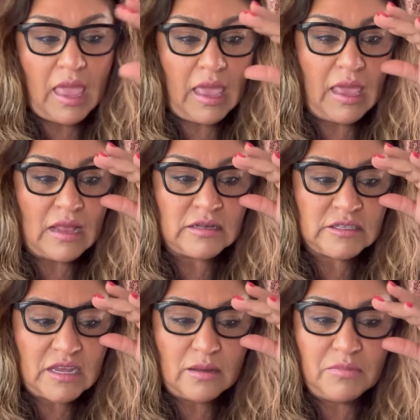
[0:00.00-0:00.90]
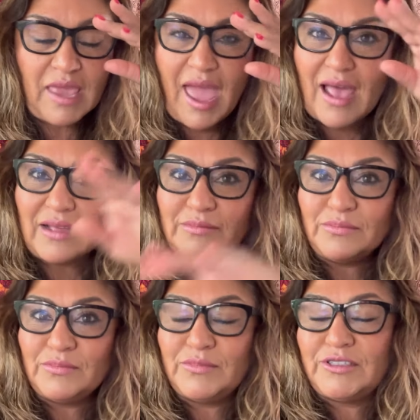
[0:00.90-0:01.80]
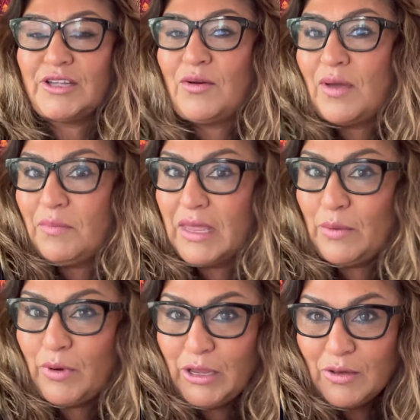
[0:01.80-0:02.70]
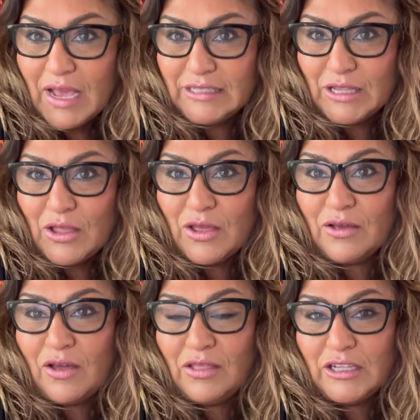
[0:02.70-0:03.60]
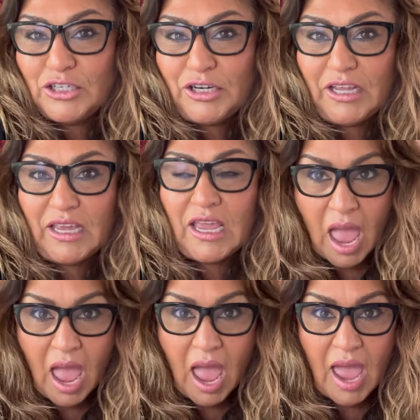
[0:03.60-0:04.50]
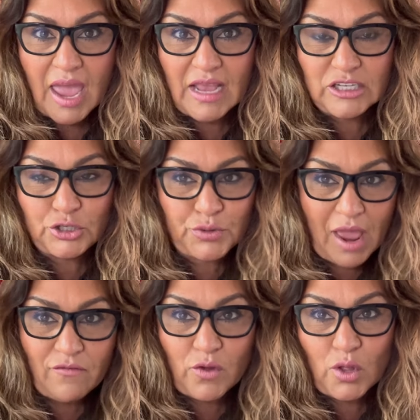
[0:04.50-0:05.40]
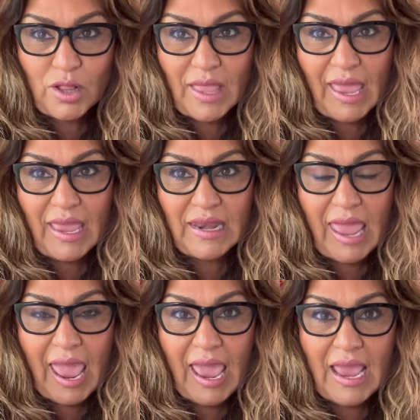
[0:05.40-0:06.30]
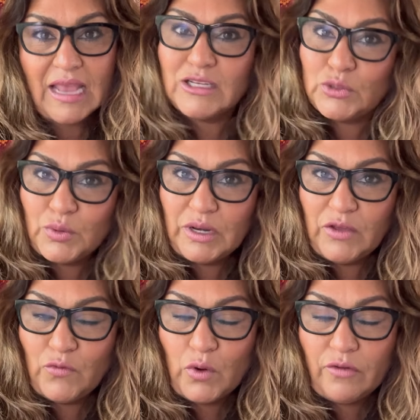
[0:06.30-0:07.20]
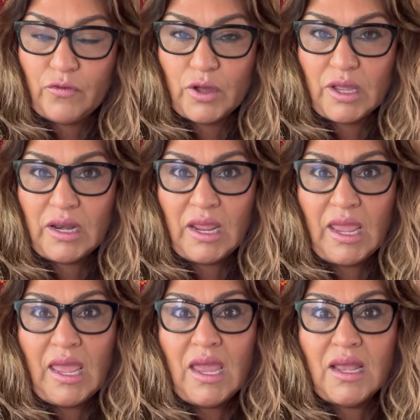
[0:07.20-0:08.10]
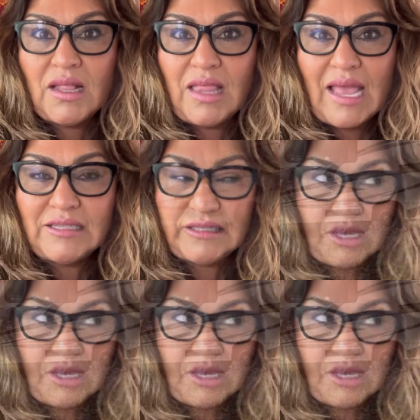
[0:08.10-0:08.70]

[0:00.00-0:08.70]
And yeah, so I'm going to bring you guys along on the journey. I travel in a 24-foot Class C